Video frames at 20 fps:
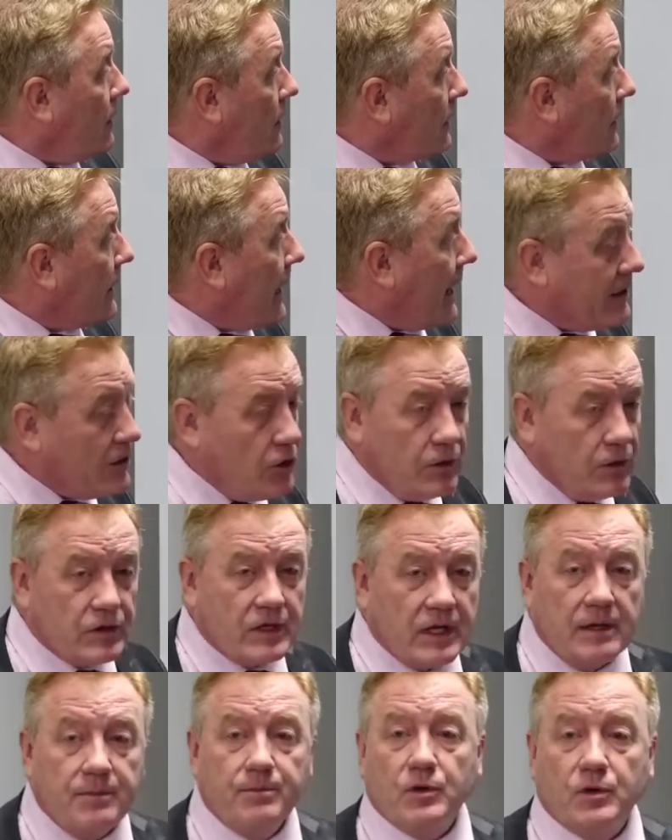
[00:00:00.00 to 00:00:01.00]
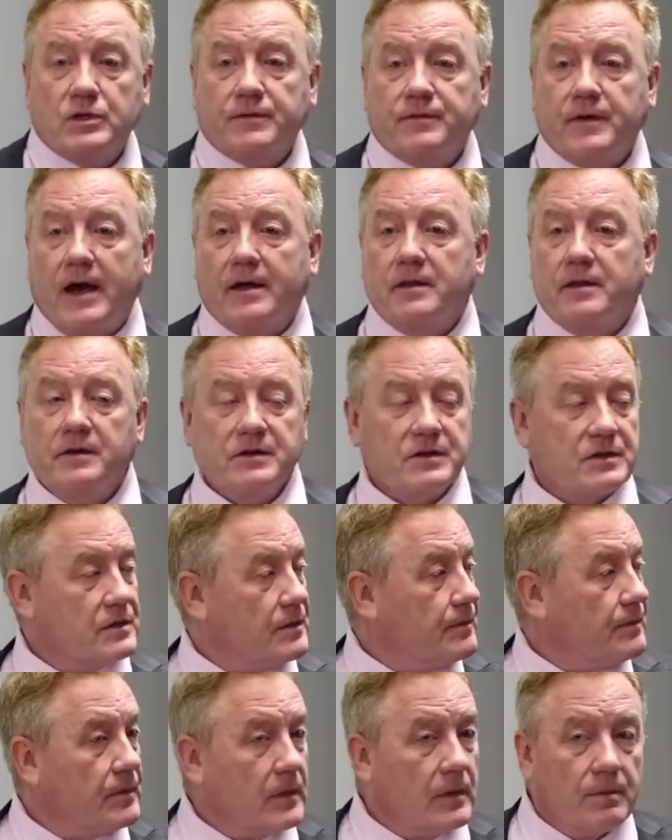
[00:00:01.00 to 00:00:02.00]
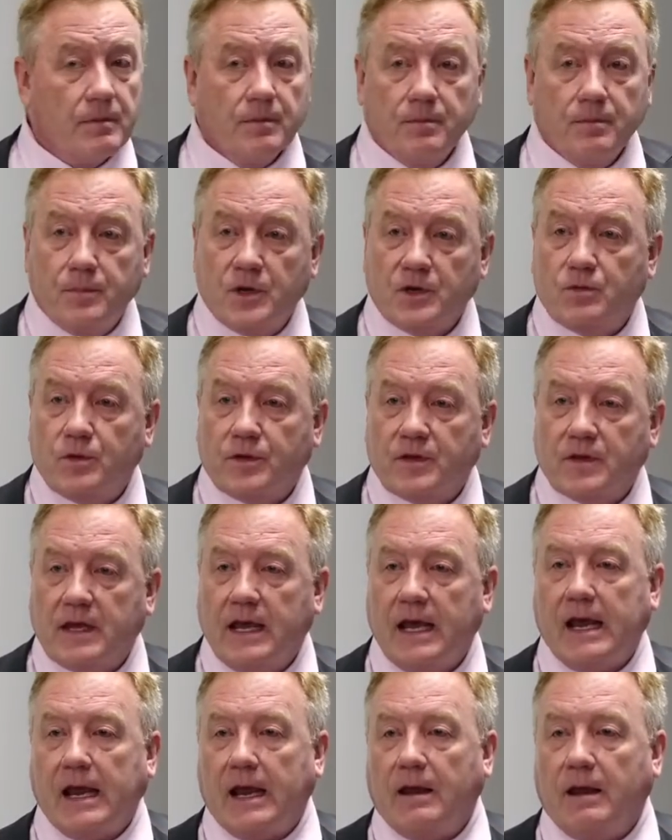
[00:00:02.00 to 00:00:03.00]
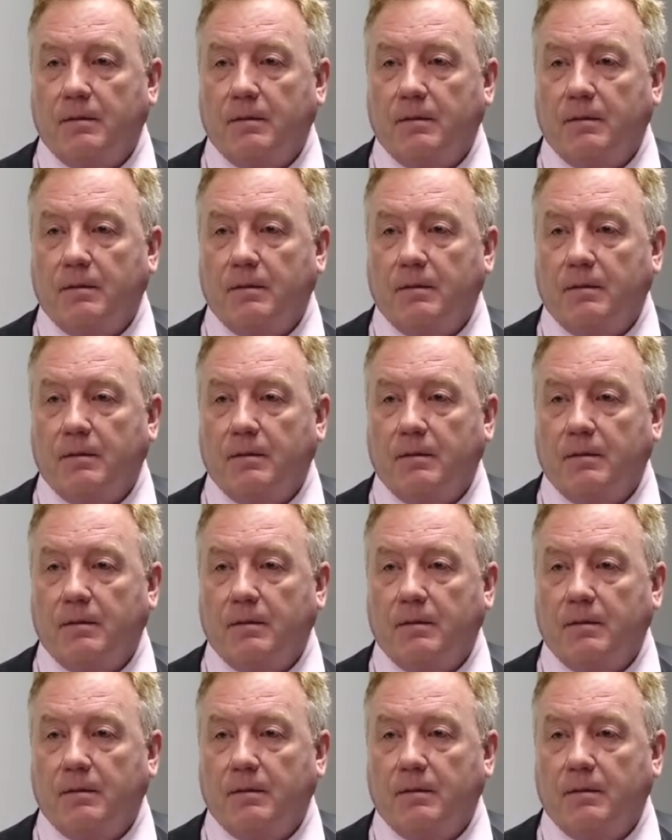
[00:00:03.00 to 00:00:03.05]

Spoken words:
can use the input of others, but with care.